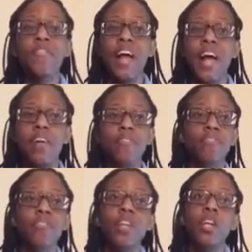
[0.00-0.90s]
that
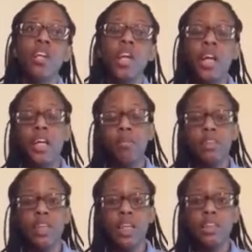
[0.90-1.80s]
he
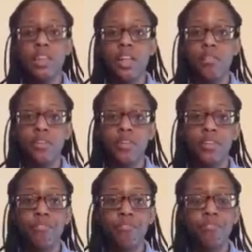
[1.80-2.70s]
was against
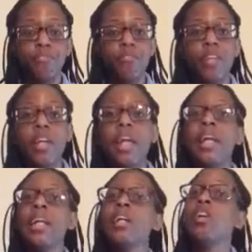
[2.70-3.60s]
slavery,
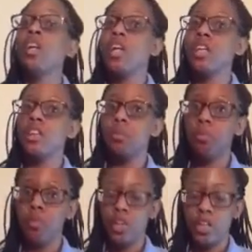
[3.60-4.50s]
he clearly
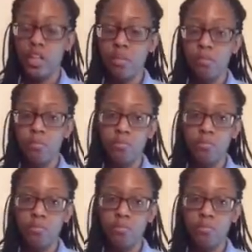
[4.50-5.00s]
supported it.